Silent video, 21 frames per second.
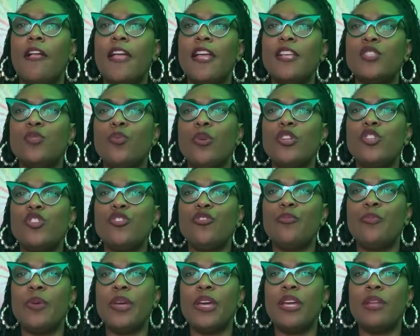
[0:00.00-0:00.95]
it's what
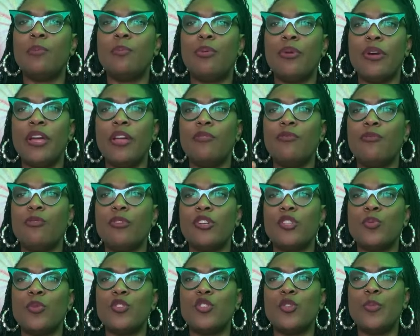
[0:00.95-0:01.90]
you've been praying for,
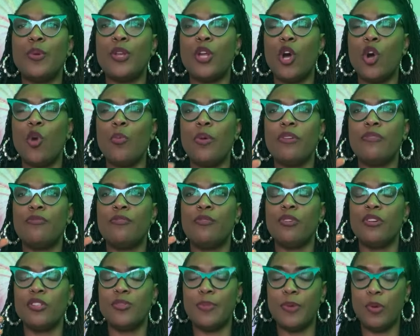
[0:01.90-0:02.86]
it's what you've been hoping
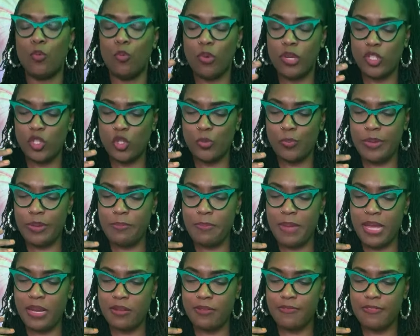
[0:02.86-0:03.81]
for, it's what you've been
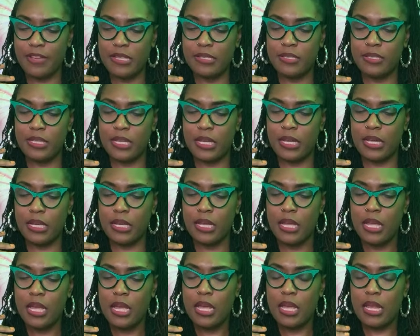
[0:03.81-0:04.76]
manifesting,
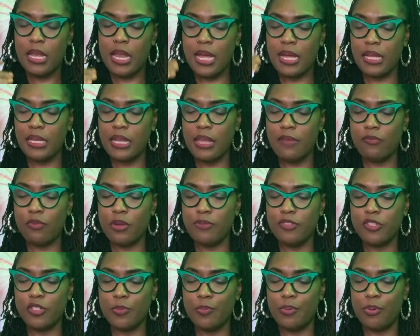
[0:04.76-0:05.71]
like a level
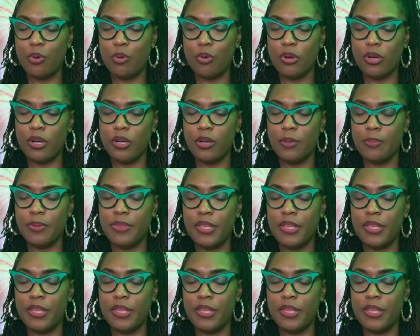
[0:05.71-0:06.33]
of support.